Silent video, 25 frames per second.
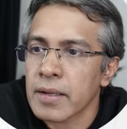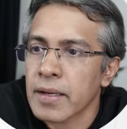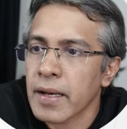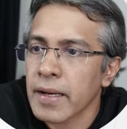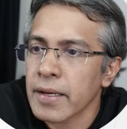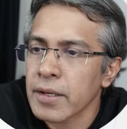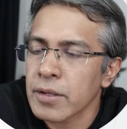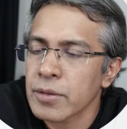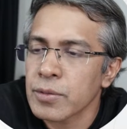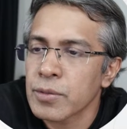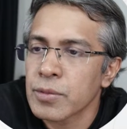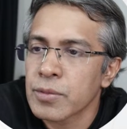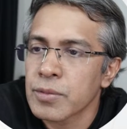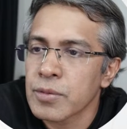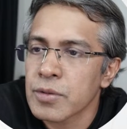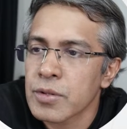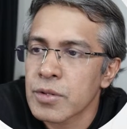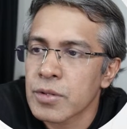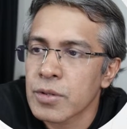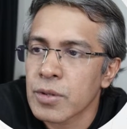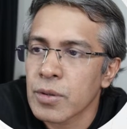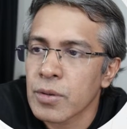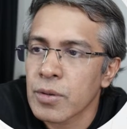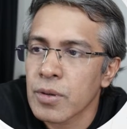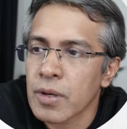like to
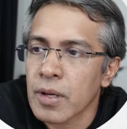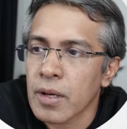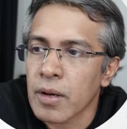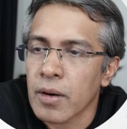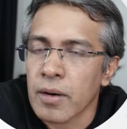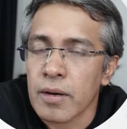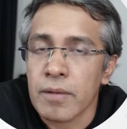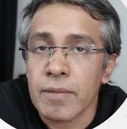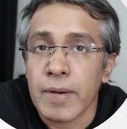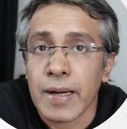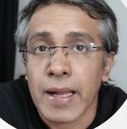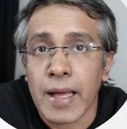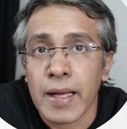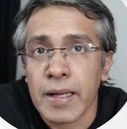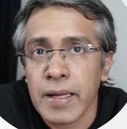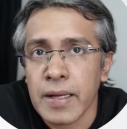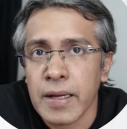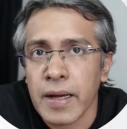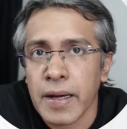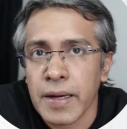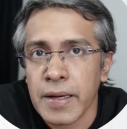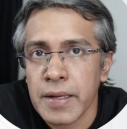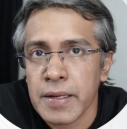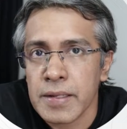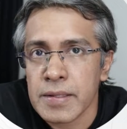show a lot of attacking
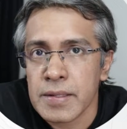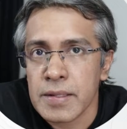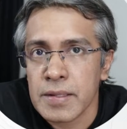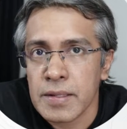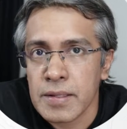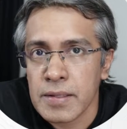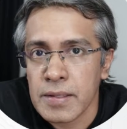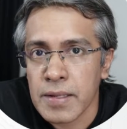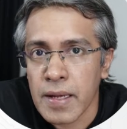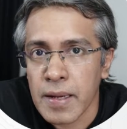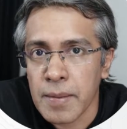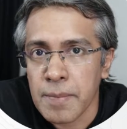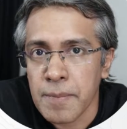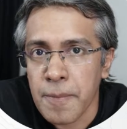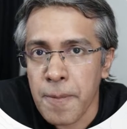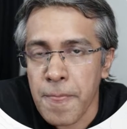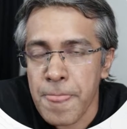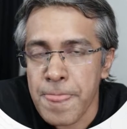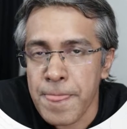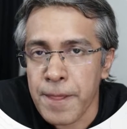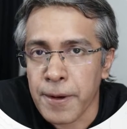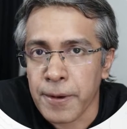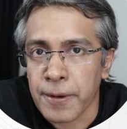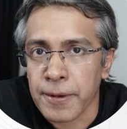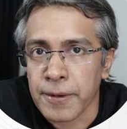ideas in this game
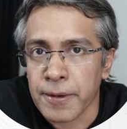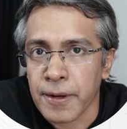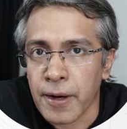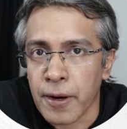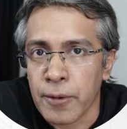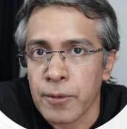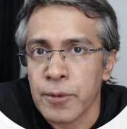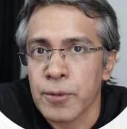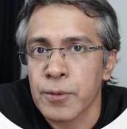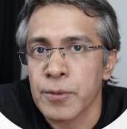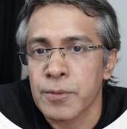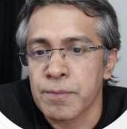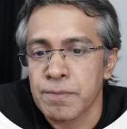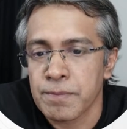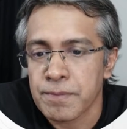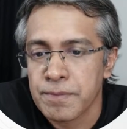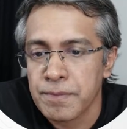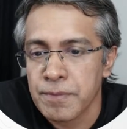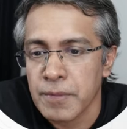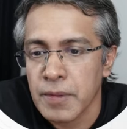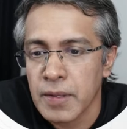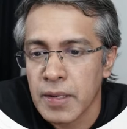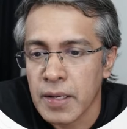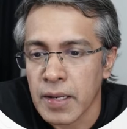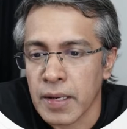on how to
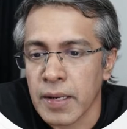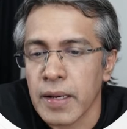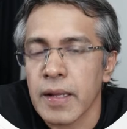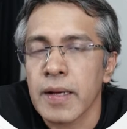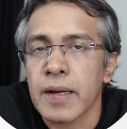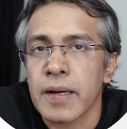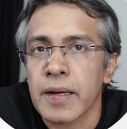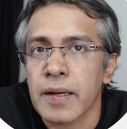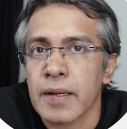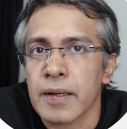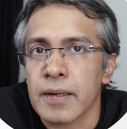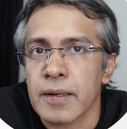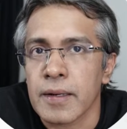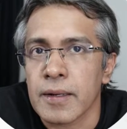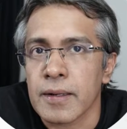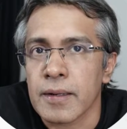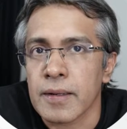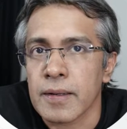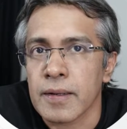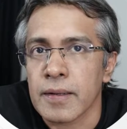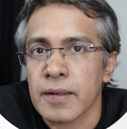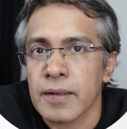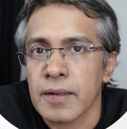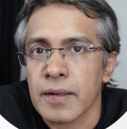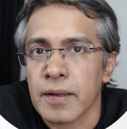conduct
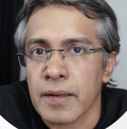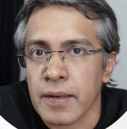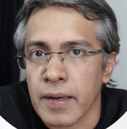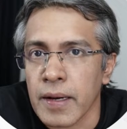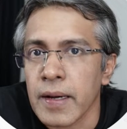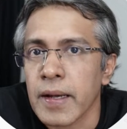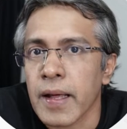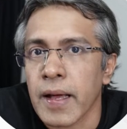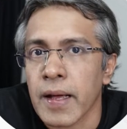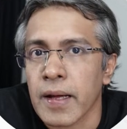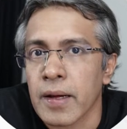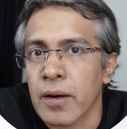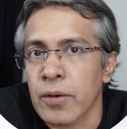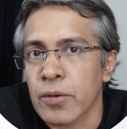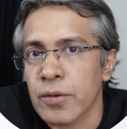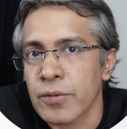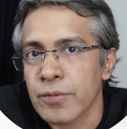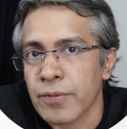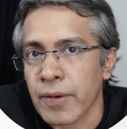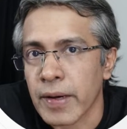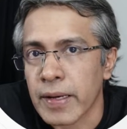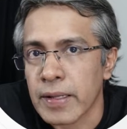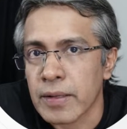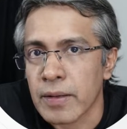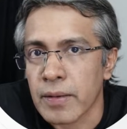an attack, how to
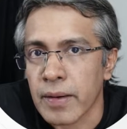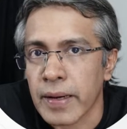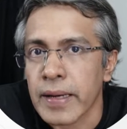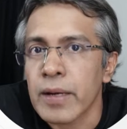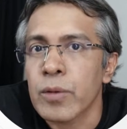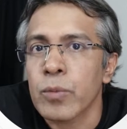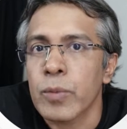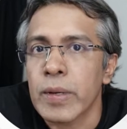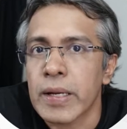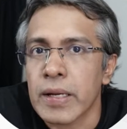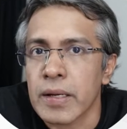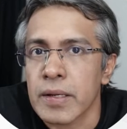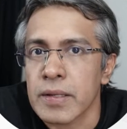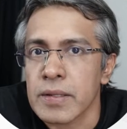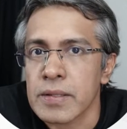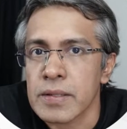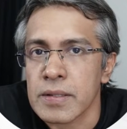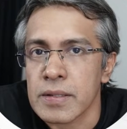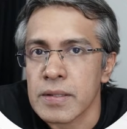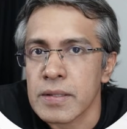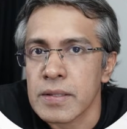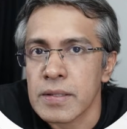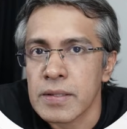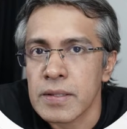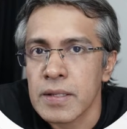find the right
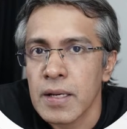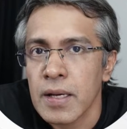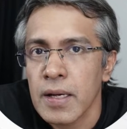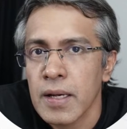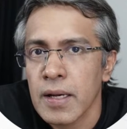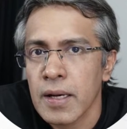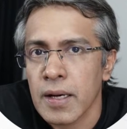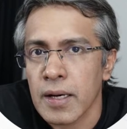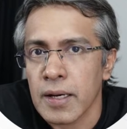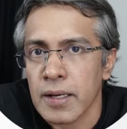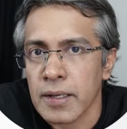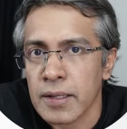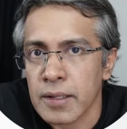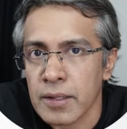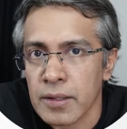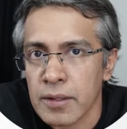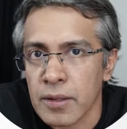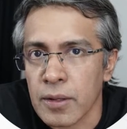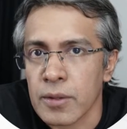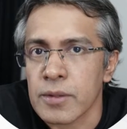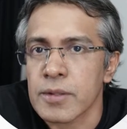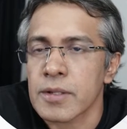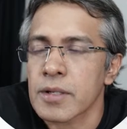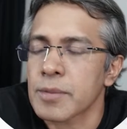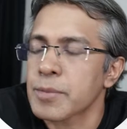weaknesses and
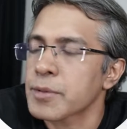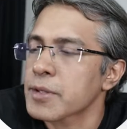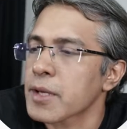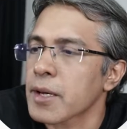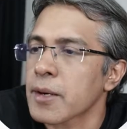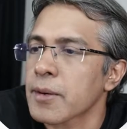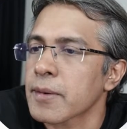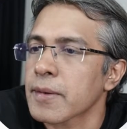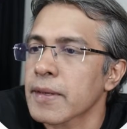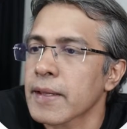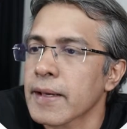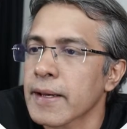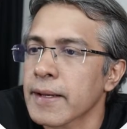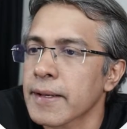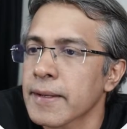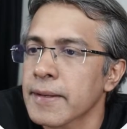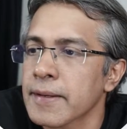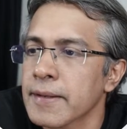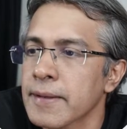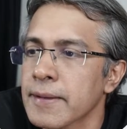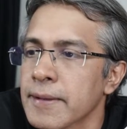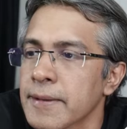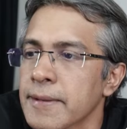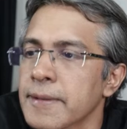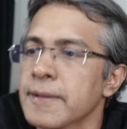concepts around that,
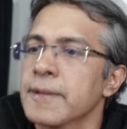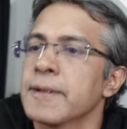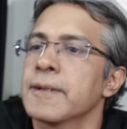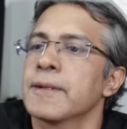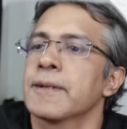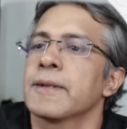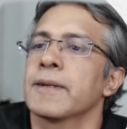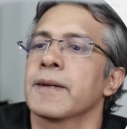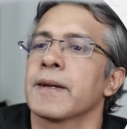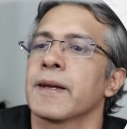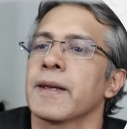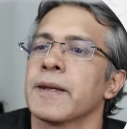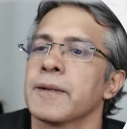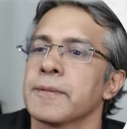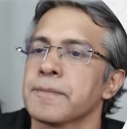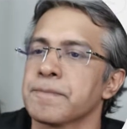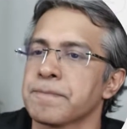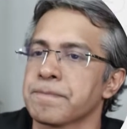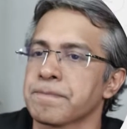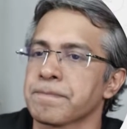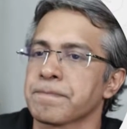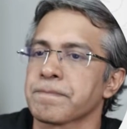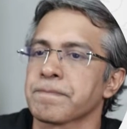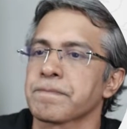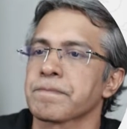right?
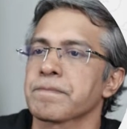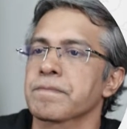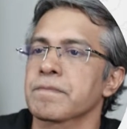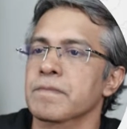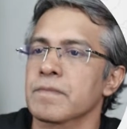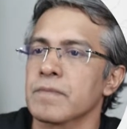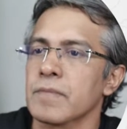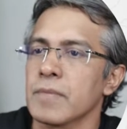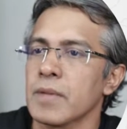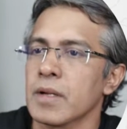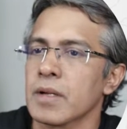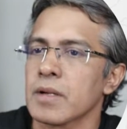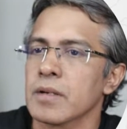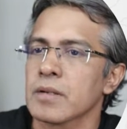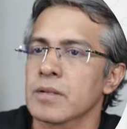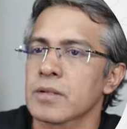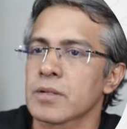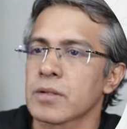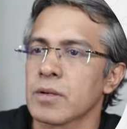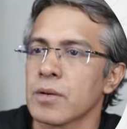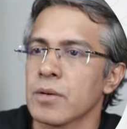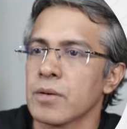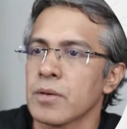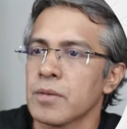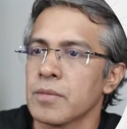
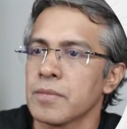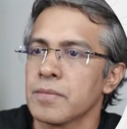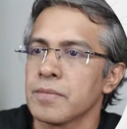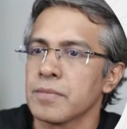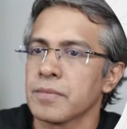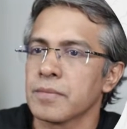So